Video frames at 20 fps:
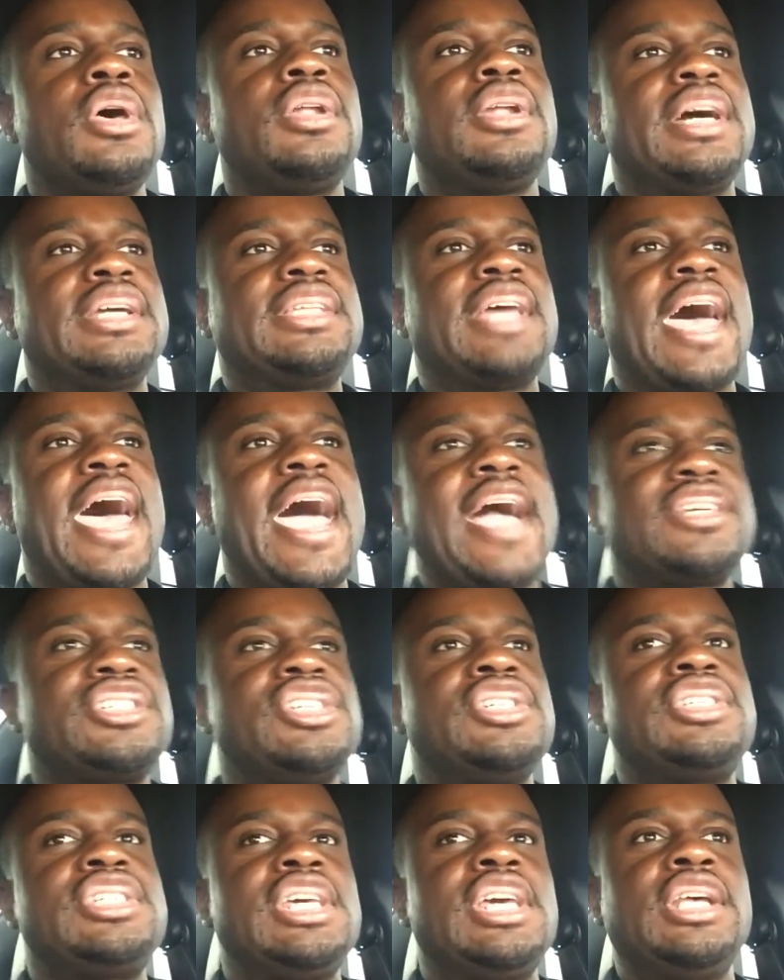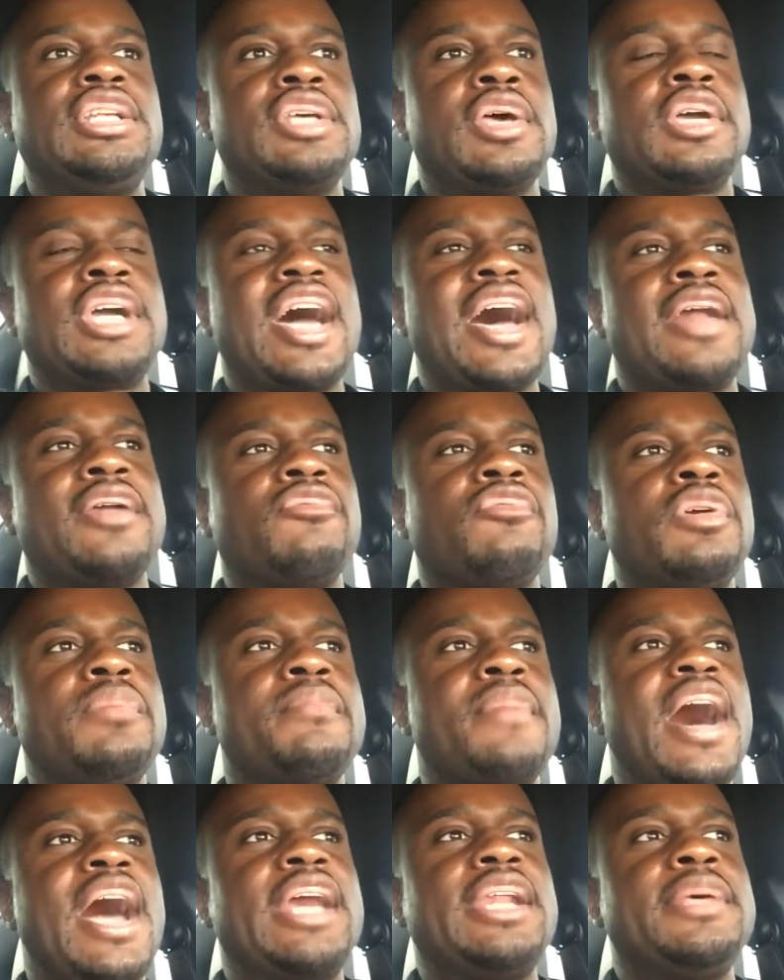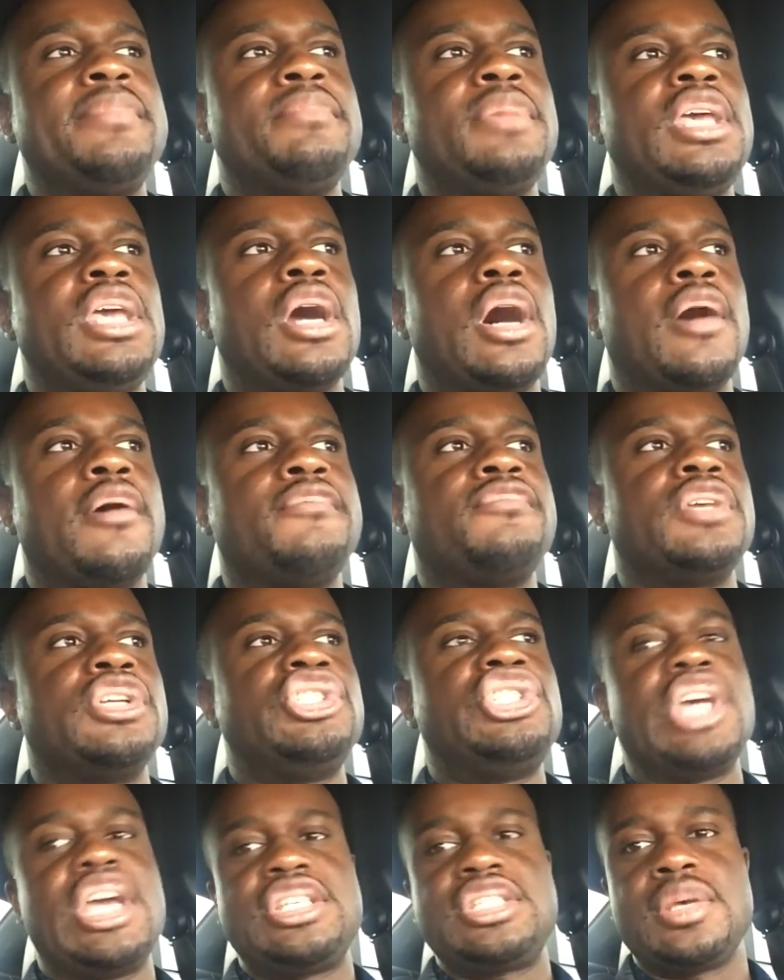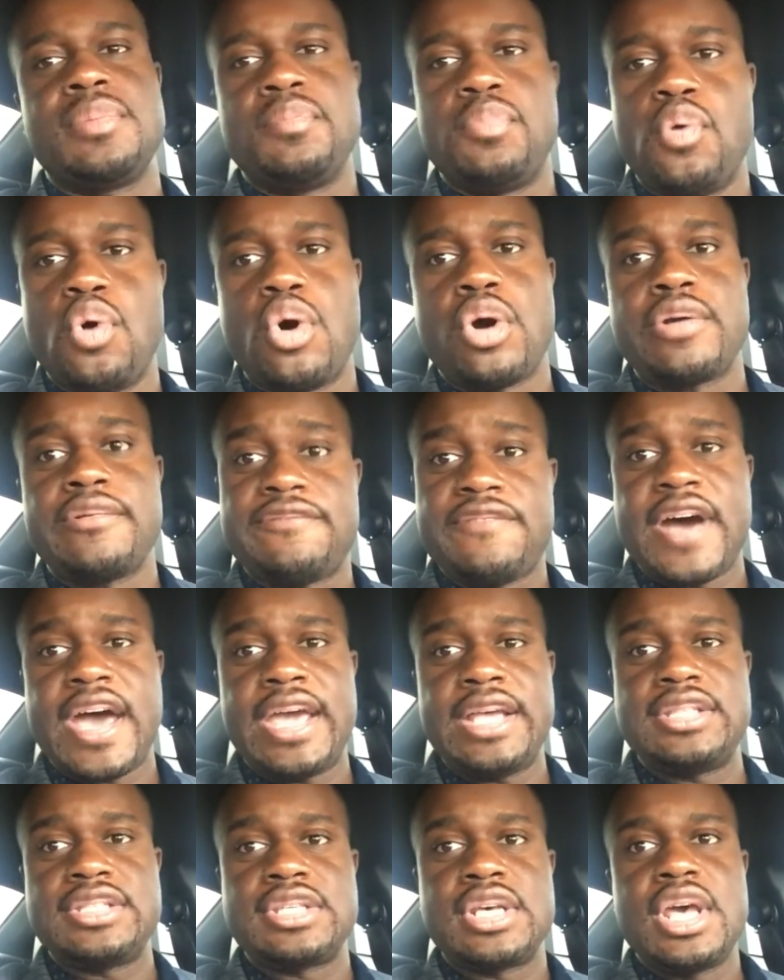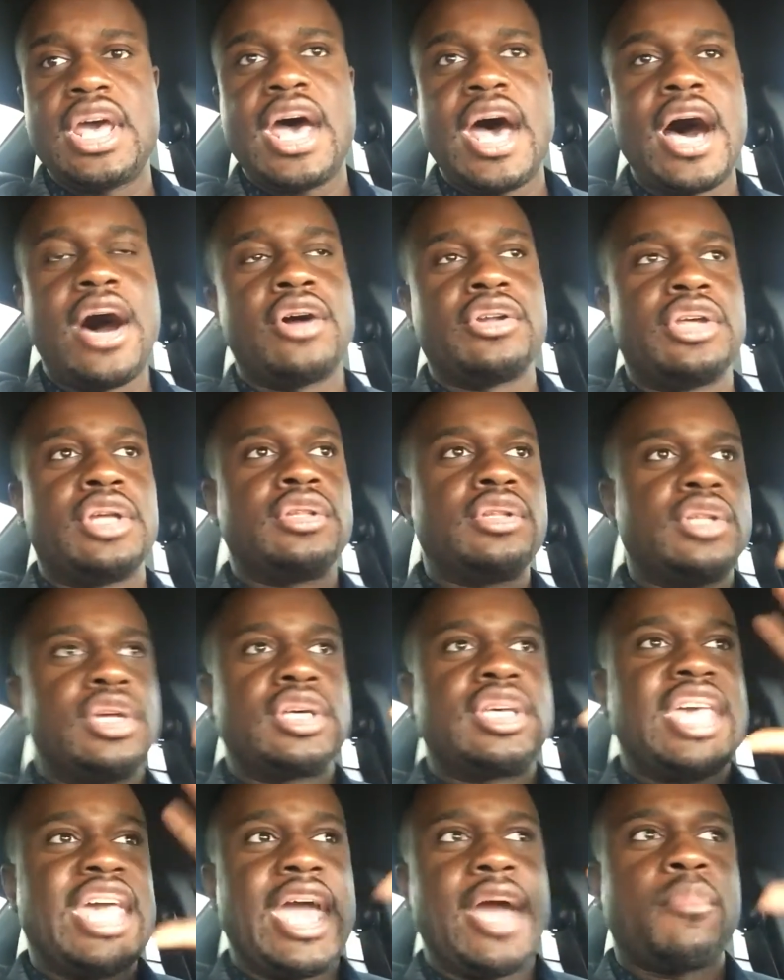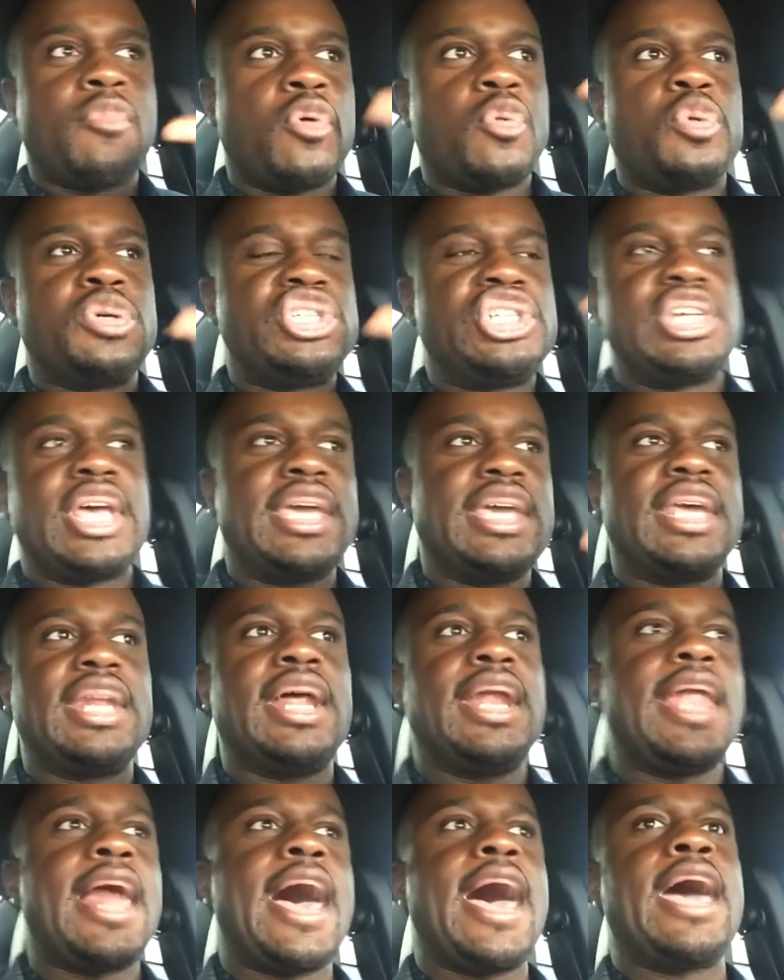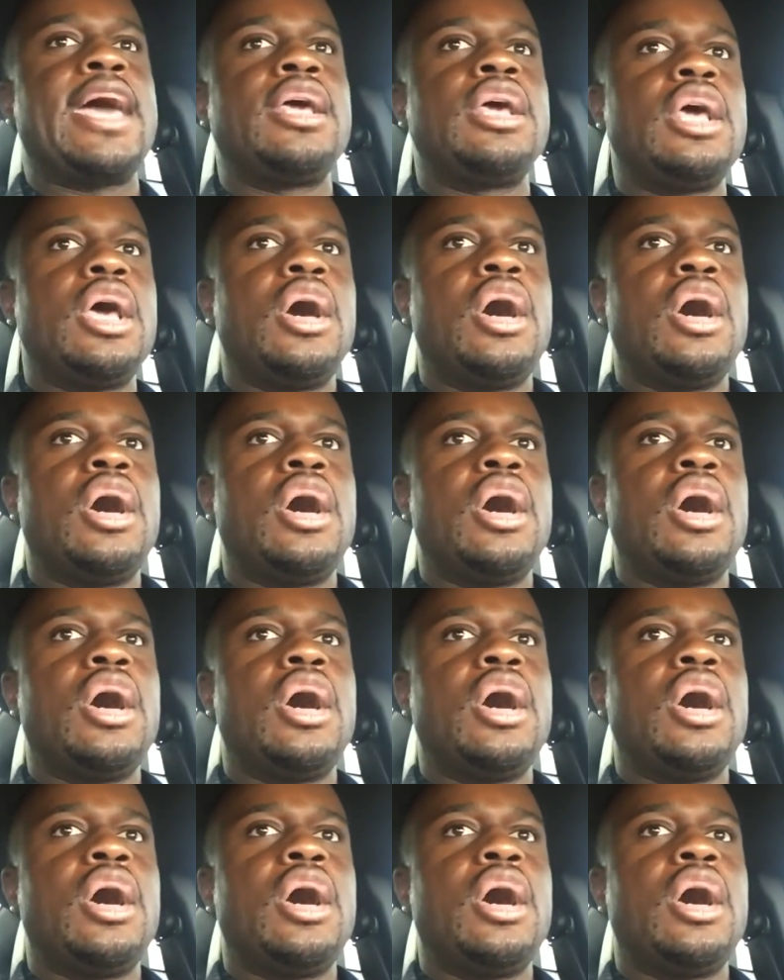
Like the action scene, it kind of reminded me of the Jason Bourne fights, how the camera was shaking a lot.